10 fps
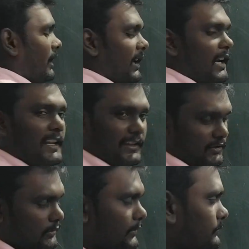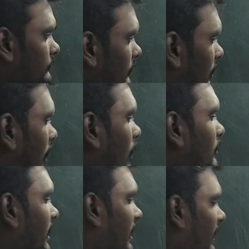radius. How
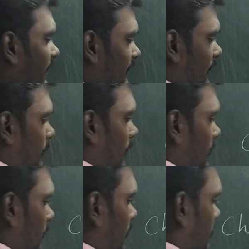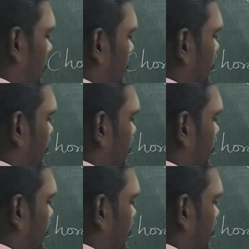many radius is possible?